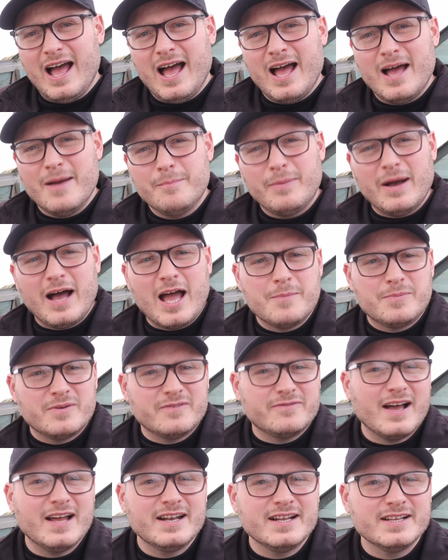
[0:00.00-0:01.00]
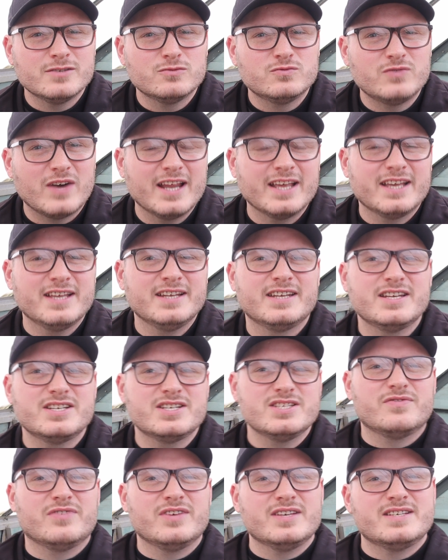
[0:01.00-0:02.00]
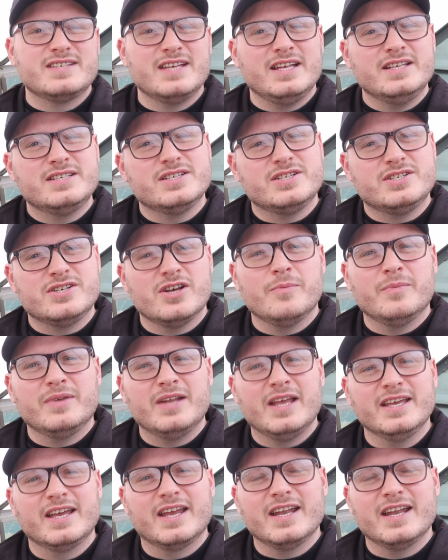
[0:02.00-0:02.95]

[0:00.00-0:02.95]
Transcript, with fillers: and by providing the right conditions for your seeds to germinate